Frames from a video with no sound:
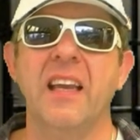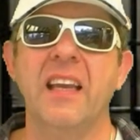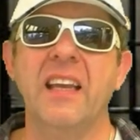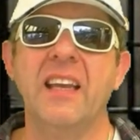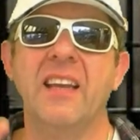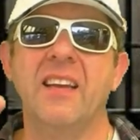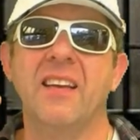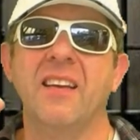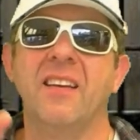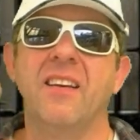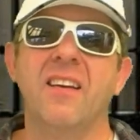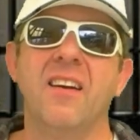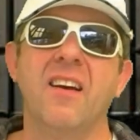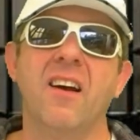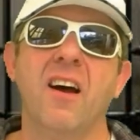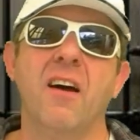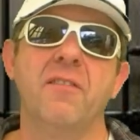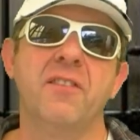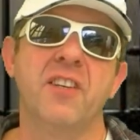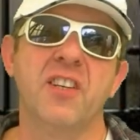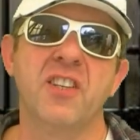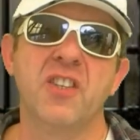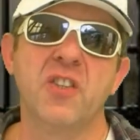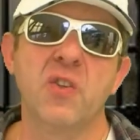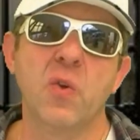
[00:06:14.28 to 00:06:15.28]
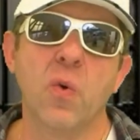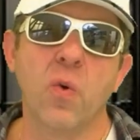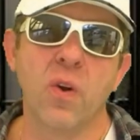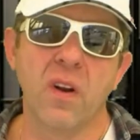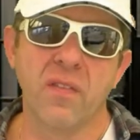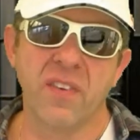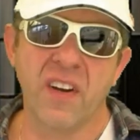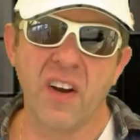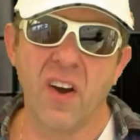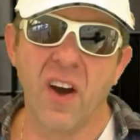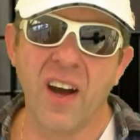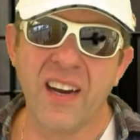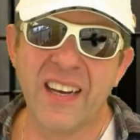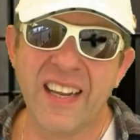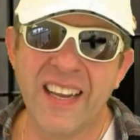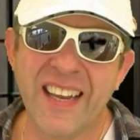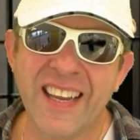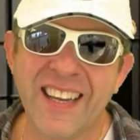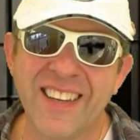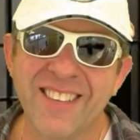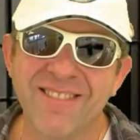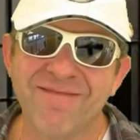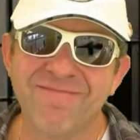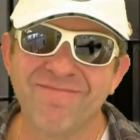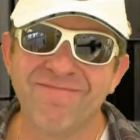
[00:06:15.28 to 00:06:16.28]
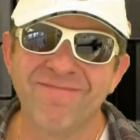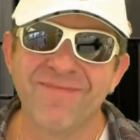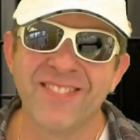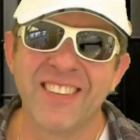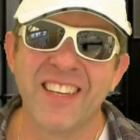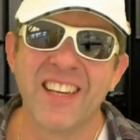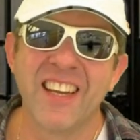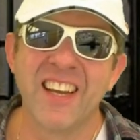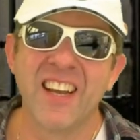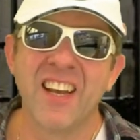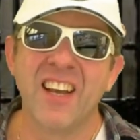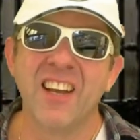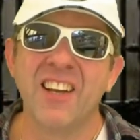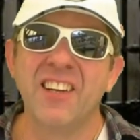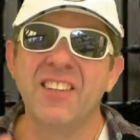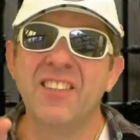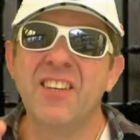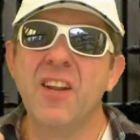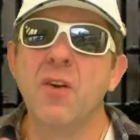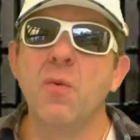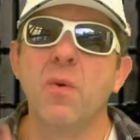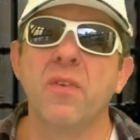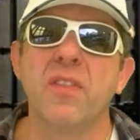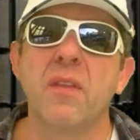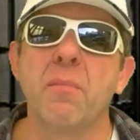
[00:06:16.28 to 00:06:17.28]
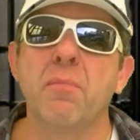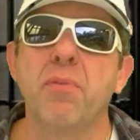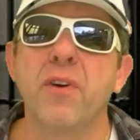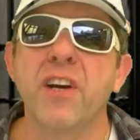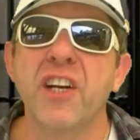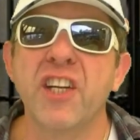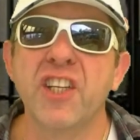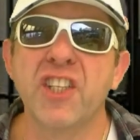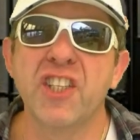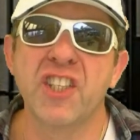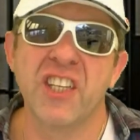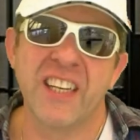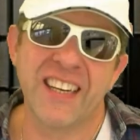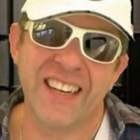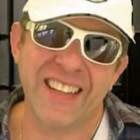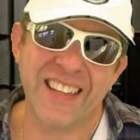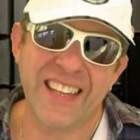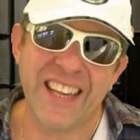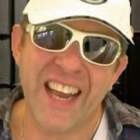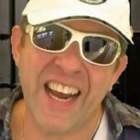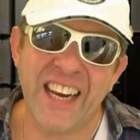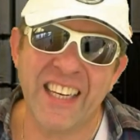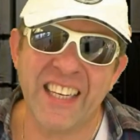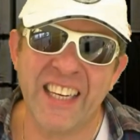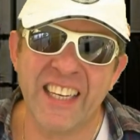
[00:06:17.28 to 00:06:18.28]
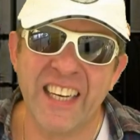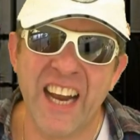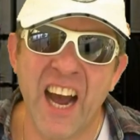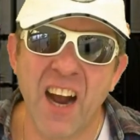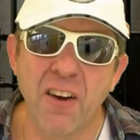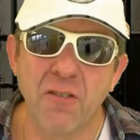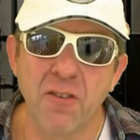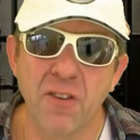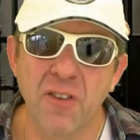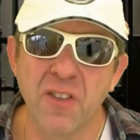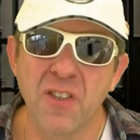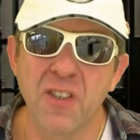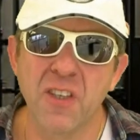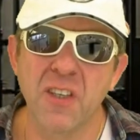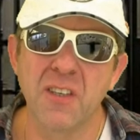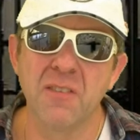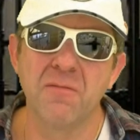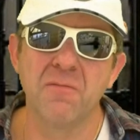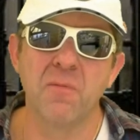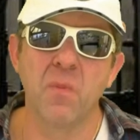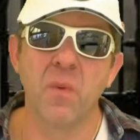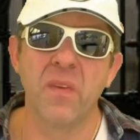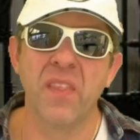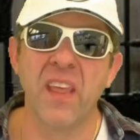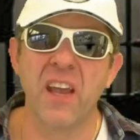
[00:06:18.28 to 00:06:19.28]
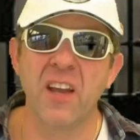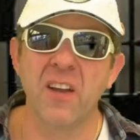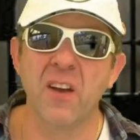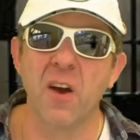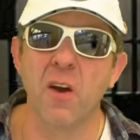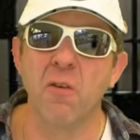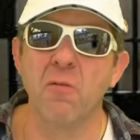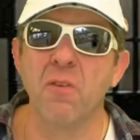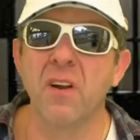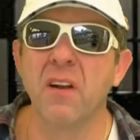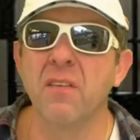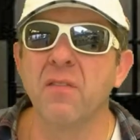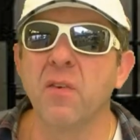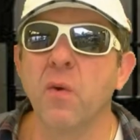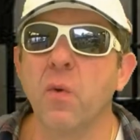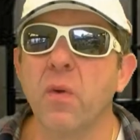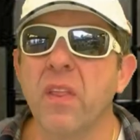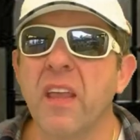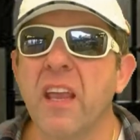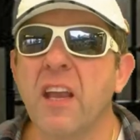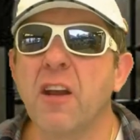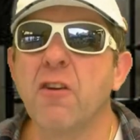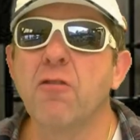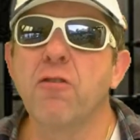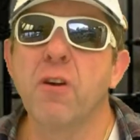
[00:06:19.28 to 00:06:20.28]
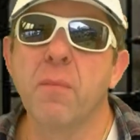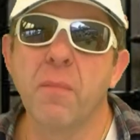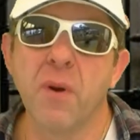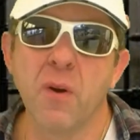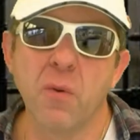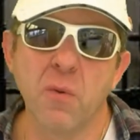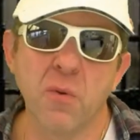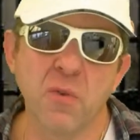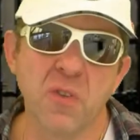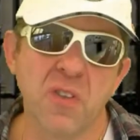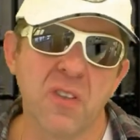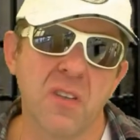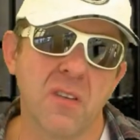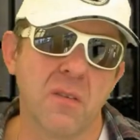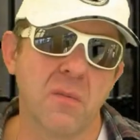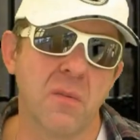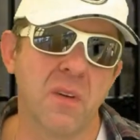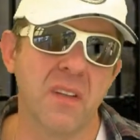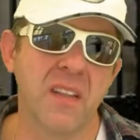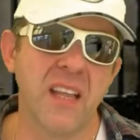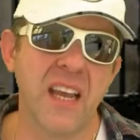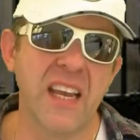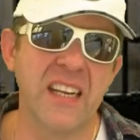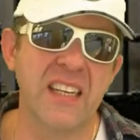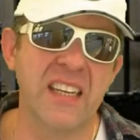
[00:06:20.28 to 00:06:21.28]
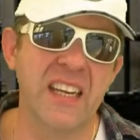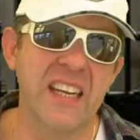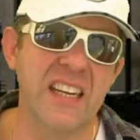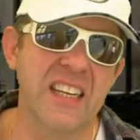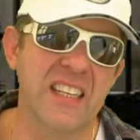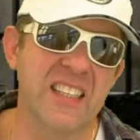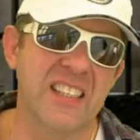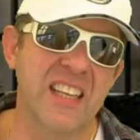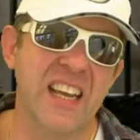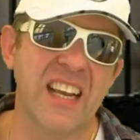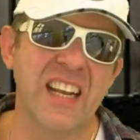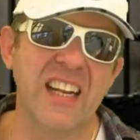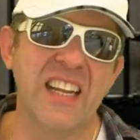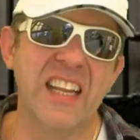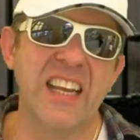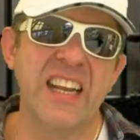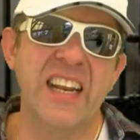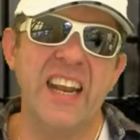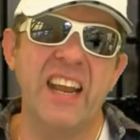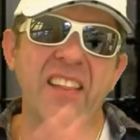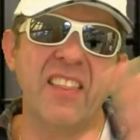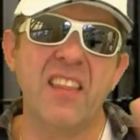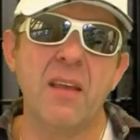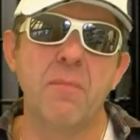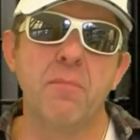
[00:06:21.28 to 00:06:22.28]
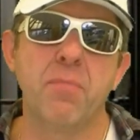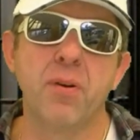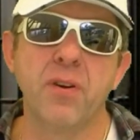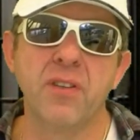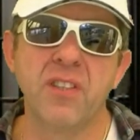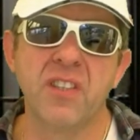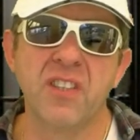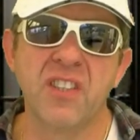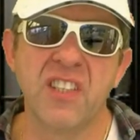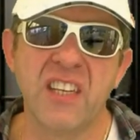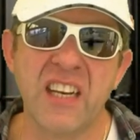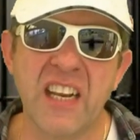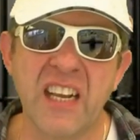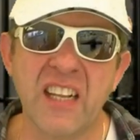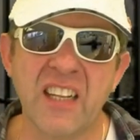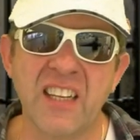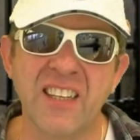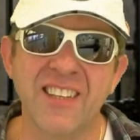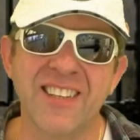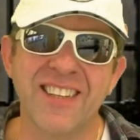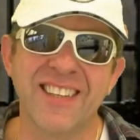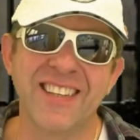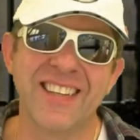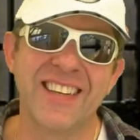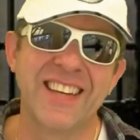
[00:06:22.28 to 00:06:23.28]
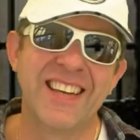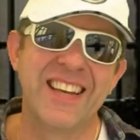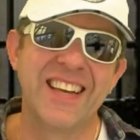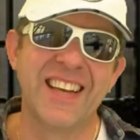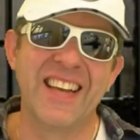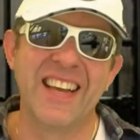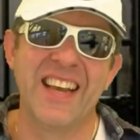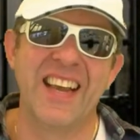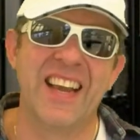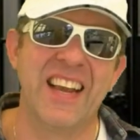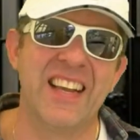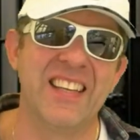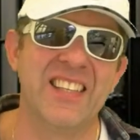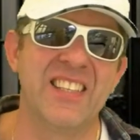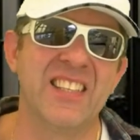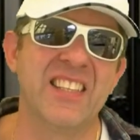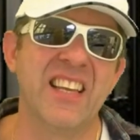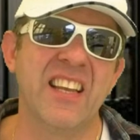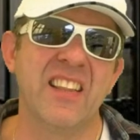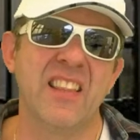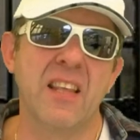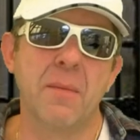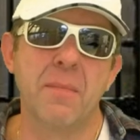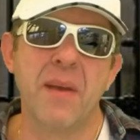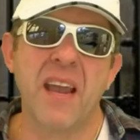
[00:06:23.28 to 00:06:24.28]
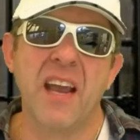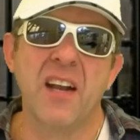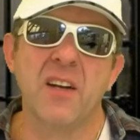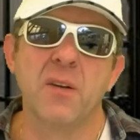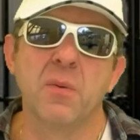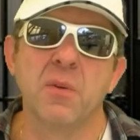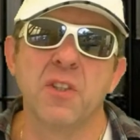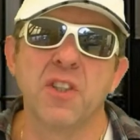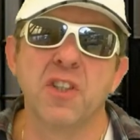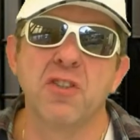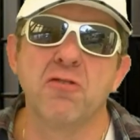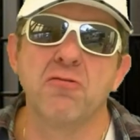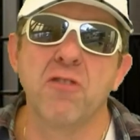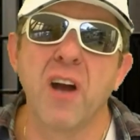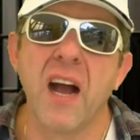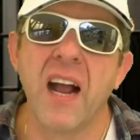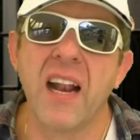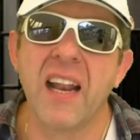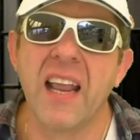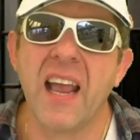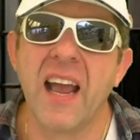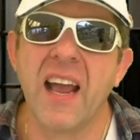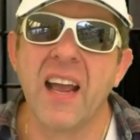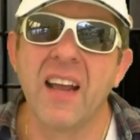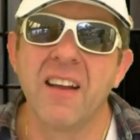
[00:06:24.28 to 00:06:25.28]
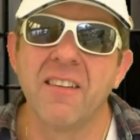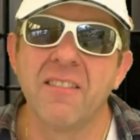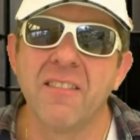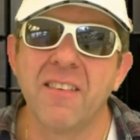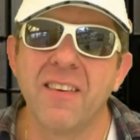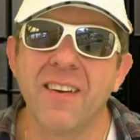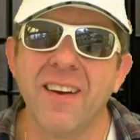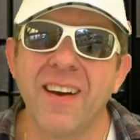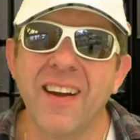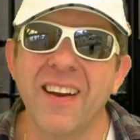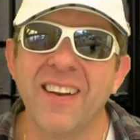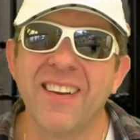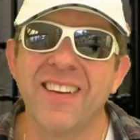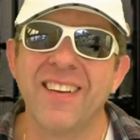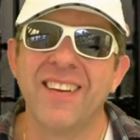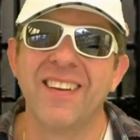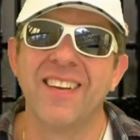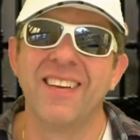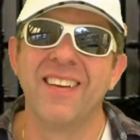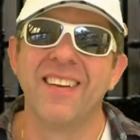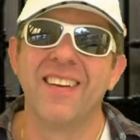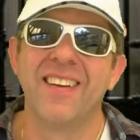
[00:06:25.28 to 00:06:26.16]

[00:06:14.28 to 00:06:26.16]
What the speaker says: Hey, I've just thought of an idea. Do what the British did in the 1800s when they got rid of all their criminals. What they did is they cleared out their prisons in England and sent them out to Australia, right?